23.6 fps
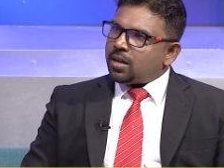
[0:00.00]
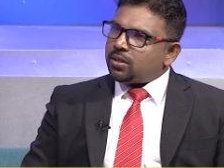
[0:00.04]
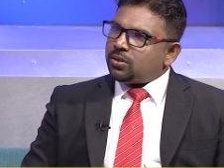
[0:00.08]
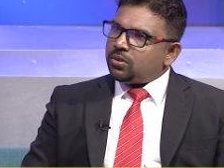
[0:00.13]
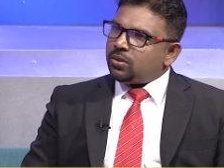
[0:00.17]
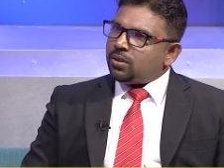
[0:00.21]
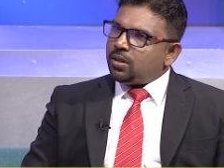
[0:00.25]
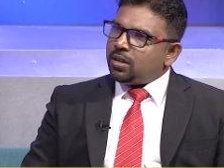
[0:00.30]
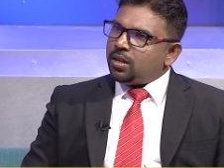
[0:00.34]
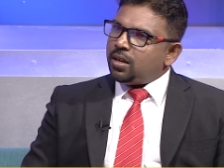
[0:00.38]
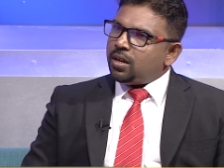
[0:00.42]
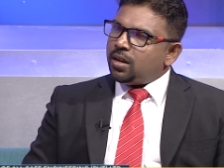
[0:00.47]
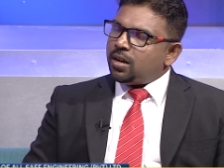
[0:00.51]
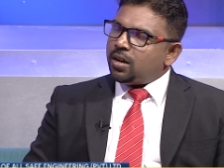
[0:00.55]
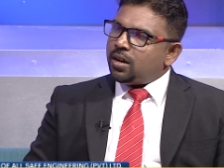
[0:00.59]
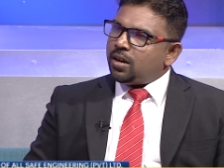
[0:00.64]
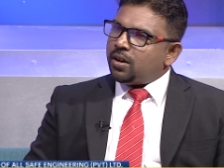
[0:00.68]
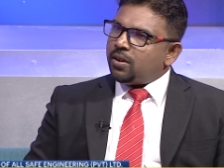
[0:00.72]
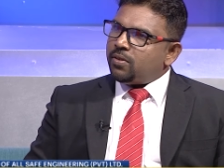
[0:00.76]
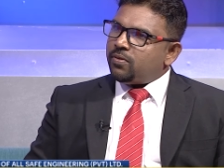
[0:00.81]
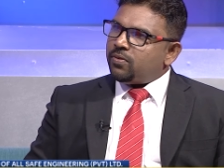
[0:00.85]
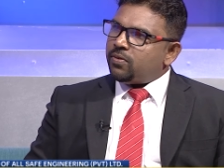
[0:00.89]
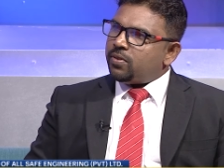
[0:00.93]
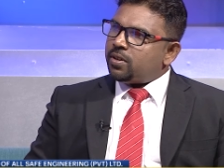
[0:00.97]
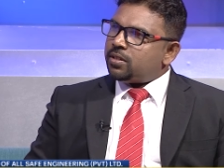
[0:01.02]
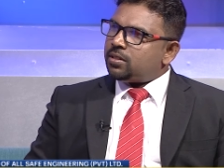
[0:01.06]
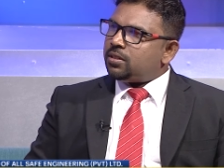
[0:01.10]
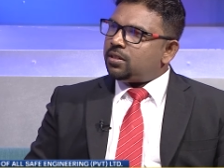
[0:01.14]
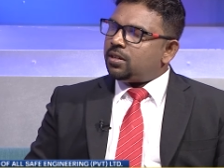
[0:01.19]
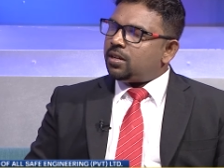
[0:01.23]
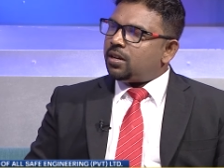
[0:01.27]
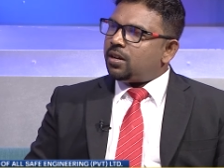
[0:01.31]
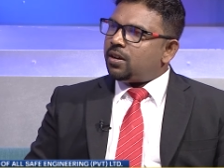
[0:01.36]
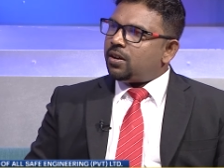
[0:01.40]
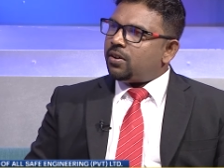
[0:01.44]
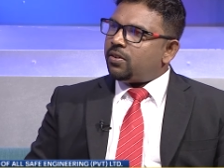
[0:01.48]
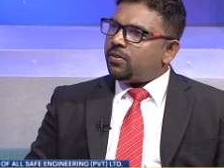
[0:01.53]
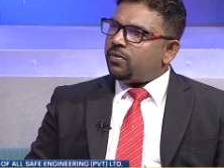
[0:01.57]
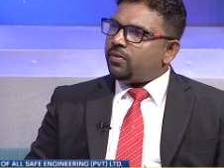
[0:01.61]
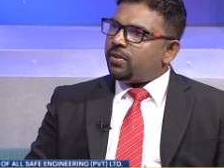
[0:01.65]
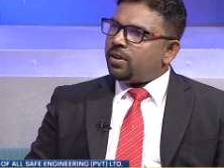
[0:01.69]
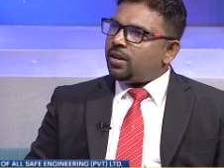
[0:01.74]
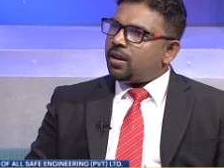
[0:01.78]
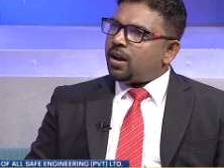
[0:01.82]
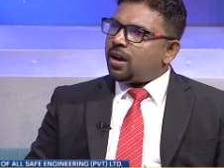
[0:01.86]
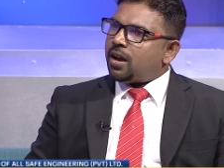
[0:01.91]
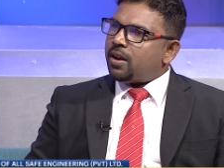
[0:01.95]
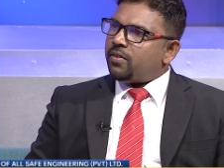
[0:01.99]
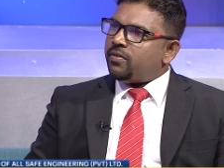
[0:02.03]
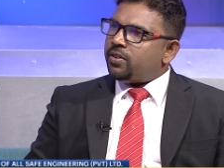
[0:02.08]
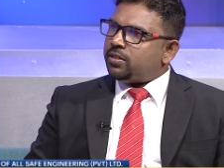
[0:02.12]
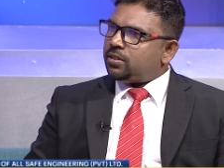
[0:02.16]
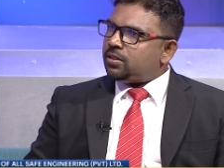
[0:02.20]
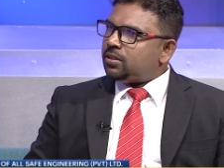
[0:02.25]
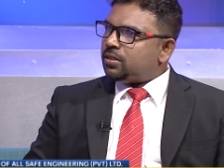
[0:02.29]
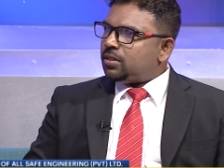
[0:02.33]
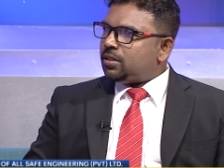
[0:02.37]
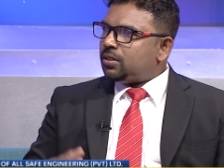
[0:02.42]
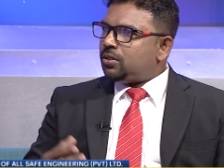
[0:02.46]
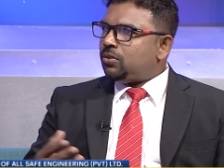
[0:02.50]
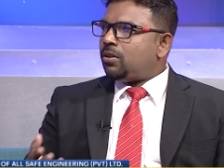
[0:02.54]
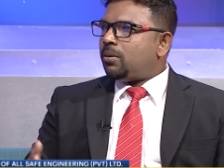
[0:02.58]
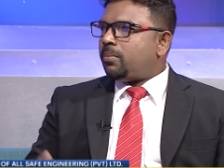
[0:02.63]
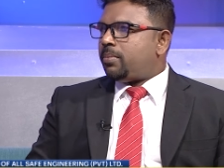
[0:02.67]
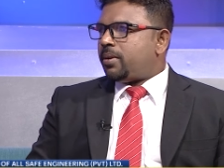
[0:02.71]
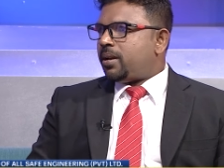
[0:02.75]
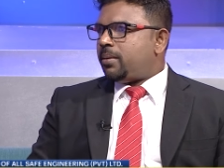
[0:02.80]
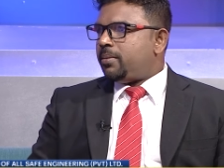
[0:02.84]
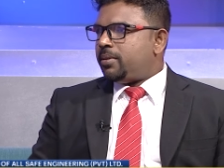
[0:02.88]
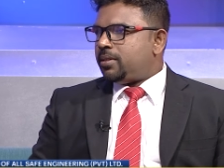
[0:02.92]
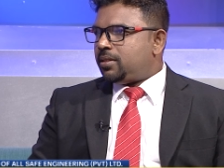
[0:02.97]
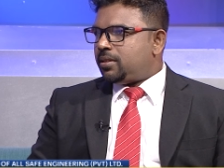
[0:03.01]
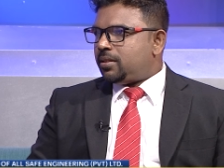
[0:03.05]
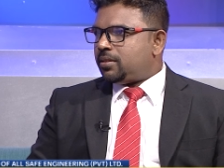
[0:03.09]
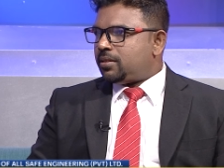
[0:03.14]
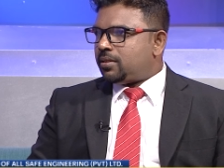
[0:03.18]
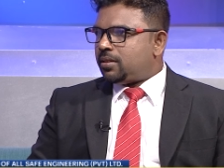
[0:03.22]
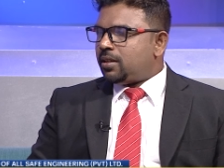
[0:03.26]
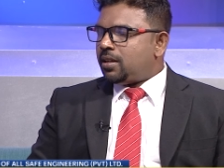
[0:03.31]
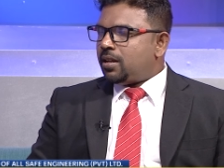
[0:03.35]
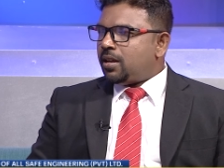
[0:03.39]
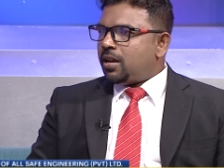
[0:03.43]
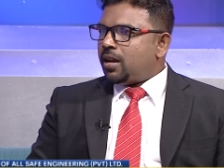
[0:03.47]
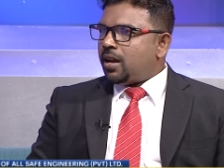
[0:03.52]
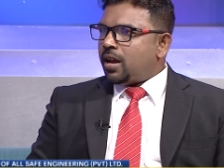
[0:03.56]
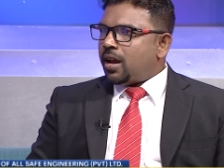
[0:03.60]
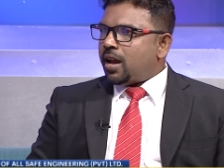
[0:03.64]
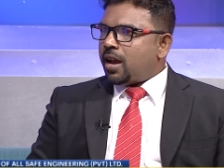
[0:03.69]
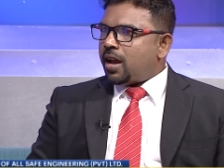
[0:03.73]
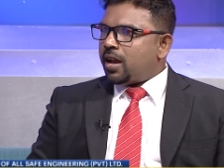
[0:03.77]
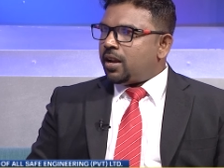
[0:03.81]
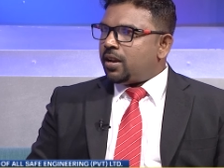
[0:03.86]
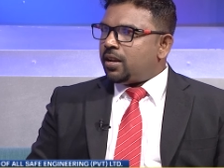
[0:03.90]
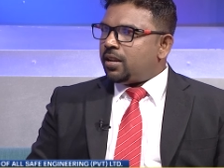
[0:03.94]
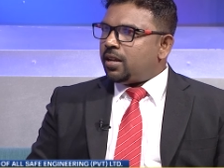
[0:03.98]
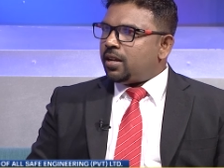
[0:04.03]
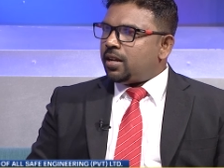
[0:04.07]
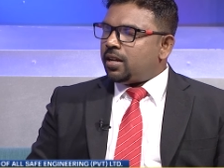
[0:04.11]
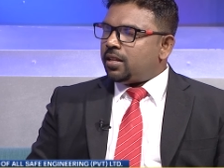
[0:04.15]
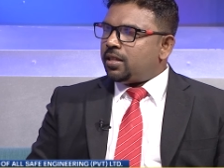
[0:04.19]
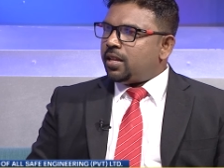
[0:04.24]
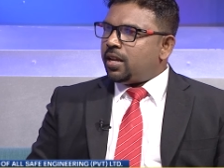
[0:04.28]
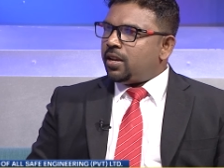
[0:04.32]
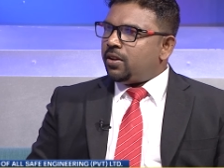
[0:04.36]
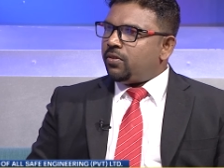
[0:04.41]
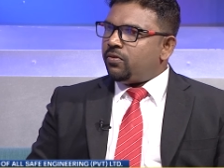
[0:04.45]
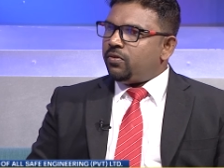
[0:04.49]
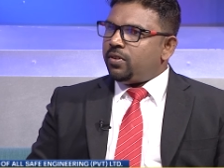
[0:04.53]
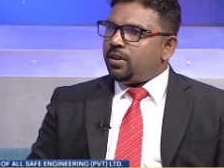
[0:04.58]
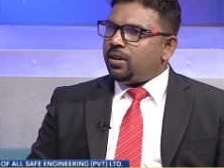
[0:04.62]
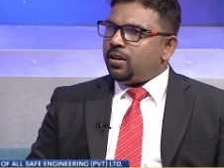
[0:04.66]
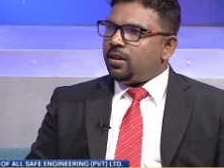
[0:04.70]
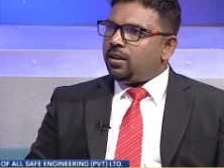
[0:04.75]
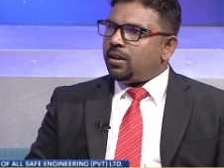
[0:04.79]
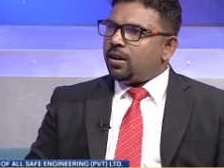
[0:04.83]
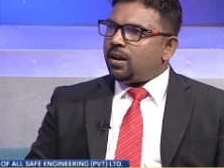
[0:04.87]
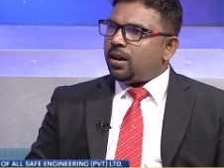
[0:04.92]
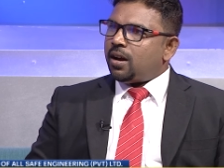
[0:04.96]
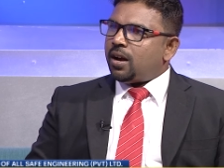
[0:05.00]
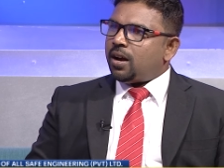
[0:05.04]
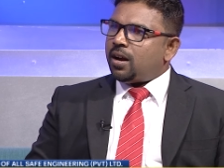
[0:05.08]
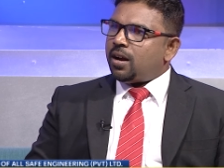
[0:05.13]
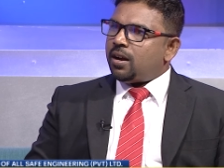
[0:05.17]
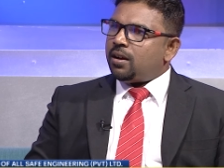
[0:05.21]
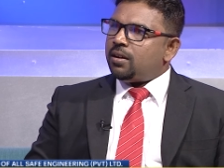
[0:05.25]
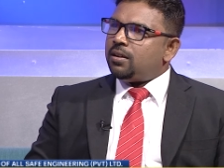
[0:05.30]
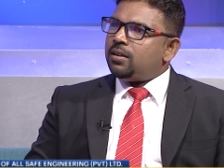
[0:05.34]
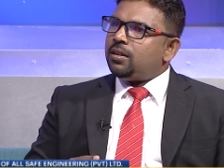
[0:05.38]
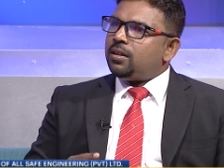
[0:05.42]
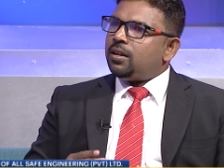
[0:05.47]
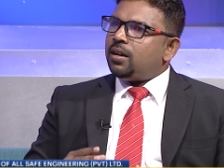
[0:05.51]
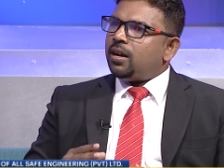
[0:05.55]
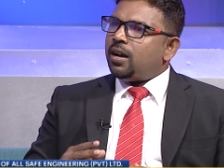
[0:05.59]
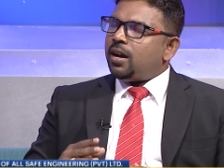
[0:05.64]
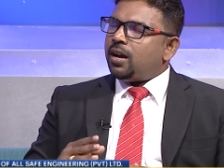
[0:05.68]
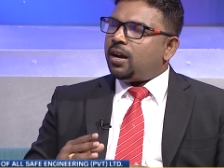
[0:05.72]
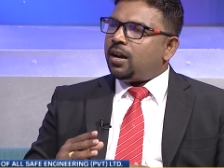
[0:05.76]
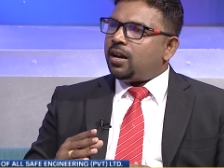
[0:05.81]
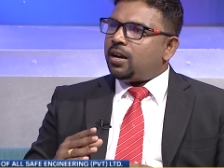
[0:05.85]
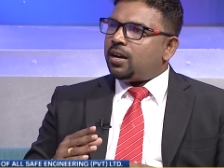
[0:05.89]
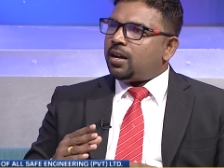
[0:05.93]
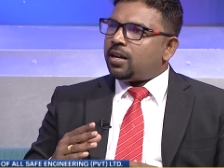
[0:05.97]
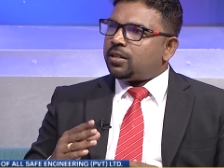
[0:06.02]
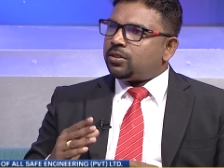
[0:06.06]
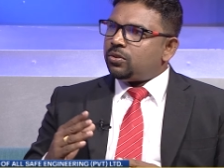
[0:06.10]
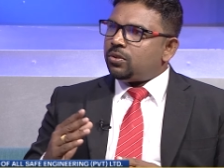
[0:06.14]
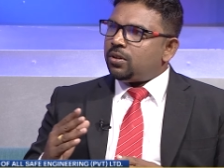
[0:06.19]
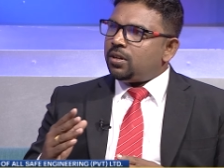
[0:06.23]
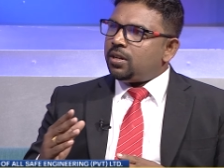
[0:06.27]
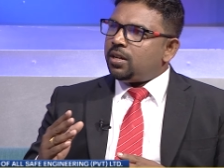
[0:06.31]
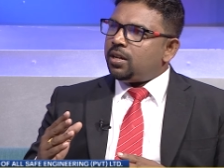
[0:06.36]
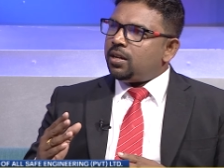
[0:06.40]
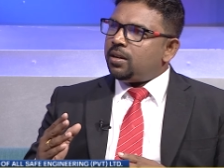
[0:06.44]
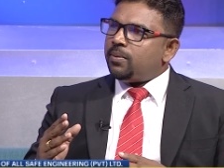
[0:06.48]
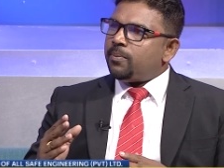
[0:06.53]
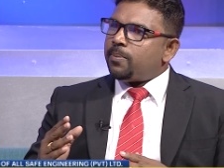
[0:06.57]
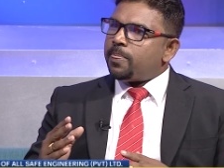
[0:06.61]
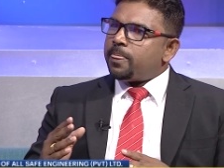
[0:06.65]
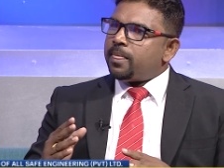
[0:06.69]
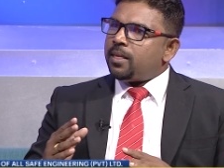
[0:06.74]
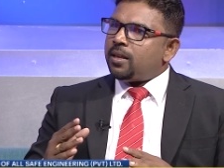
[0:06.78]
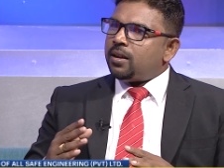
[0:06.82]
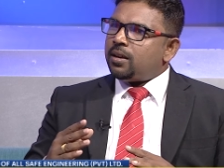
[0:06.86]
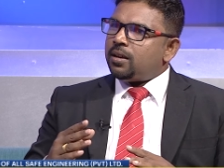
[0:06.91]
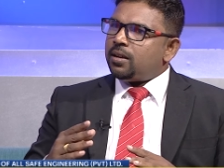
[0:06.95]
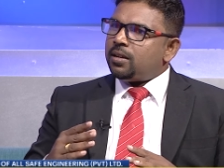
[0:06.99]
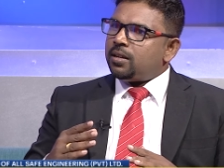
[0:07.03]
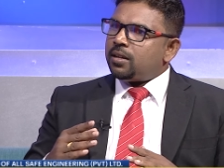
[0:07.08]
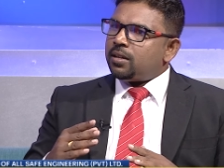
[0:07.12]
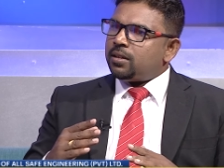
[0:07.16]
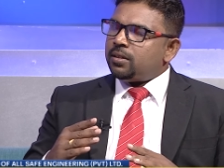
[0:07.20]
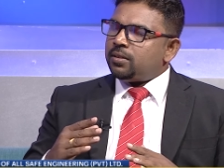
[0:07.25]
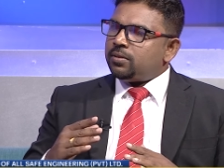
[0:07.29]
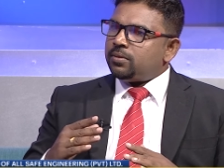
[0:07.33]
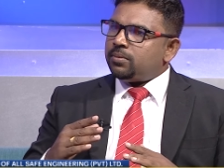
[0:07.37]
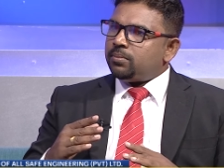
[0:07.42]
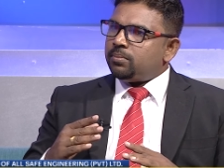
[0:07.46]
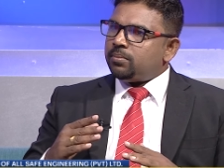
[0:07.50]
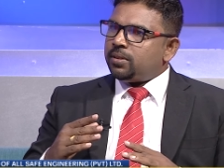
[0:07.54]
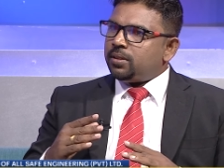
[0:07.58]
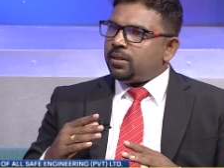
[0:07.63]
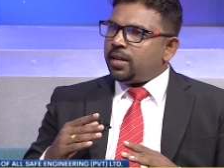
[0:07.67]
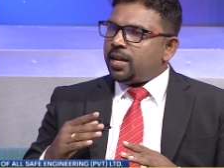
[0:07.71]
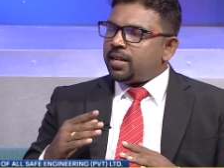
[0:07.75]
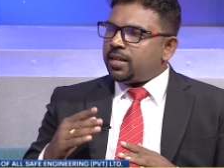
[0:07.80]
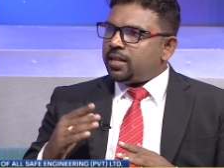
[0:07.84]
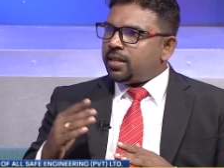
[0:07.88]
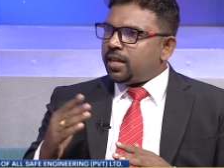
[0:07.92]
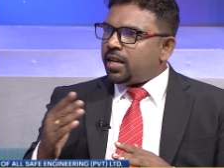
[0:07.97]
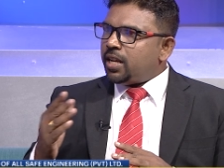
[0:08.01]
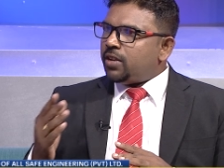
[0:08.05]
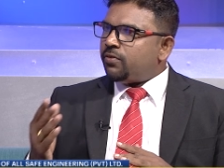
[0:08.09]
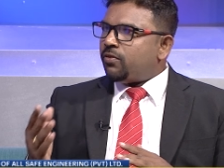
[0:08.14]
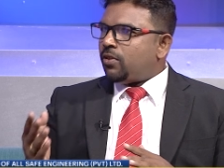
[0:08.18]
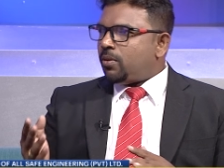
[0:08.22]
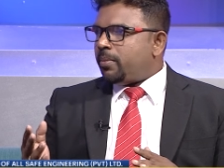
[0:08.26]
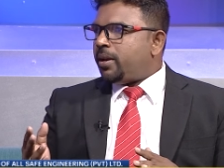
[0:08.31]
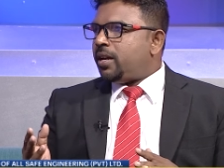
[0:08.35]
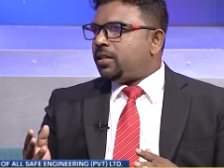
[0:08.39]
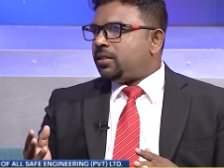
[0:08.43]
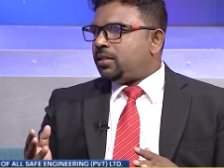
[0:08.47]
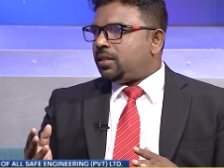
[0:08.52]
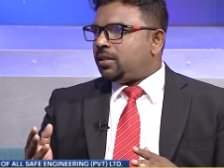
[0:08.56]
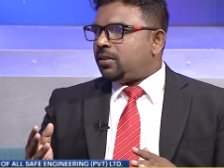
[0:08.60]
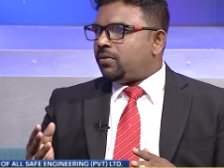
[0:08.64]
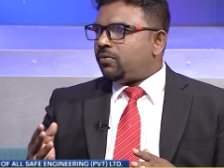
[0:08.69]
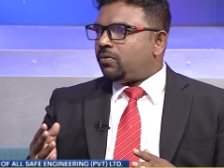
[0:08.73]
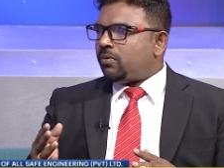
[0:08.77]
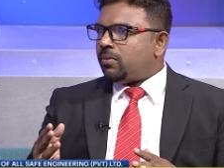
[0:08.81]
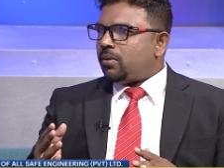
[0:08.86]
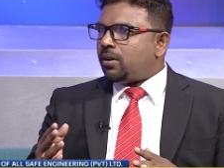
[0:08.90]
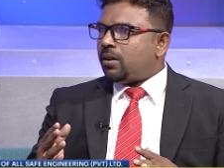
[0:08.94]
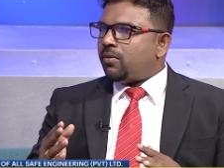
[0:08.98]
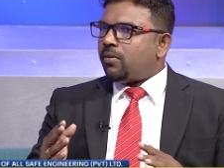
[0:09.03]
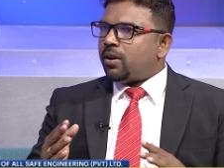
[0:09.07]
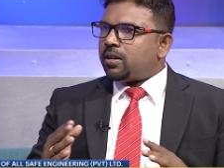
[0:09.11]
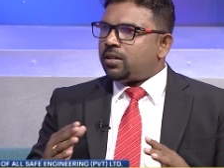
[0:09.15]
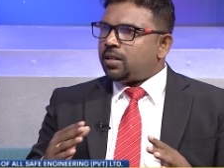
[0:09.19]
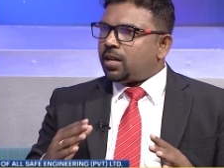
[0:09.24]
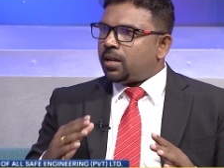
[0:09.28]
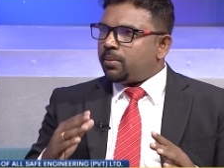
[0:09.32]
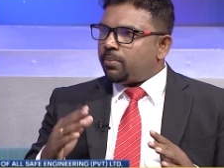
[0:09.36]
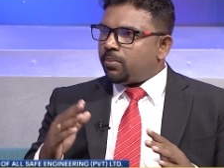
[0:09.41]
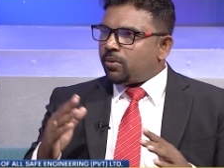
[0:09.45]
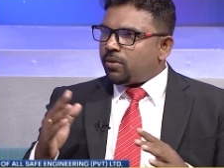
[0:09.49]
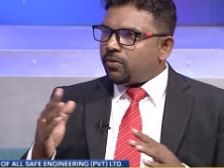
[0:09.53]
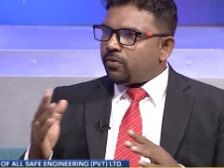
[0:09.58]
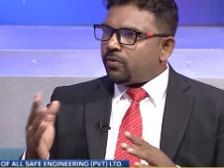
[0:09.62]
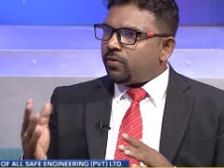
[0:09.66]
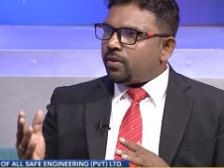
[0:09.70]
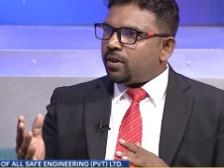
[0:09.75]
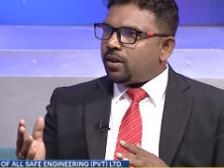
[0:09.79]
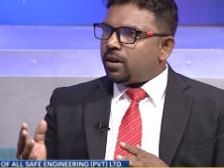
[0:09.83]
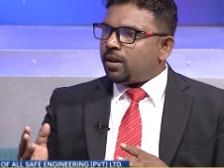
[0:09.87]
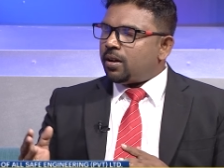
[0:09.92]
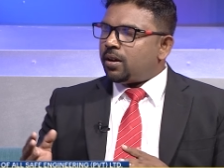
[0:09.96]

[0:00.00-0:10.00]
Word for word: Actually, uh, first uh, we are visiting your premises, mm -hmm. and uh, then we are uh, actually uh, getting information what type of uh,